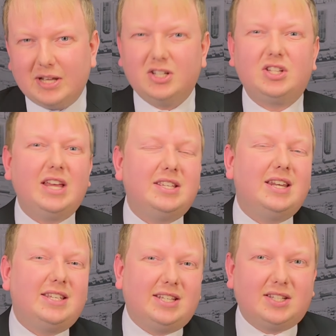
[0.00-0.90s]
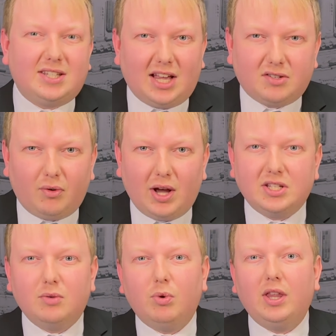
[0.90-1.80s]
It just isn't as successful as
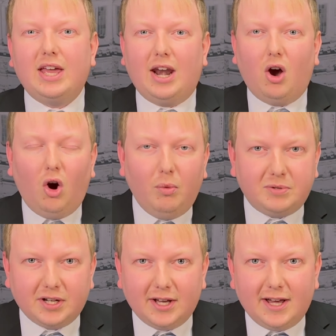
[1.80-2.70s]
he really had hoped.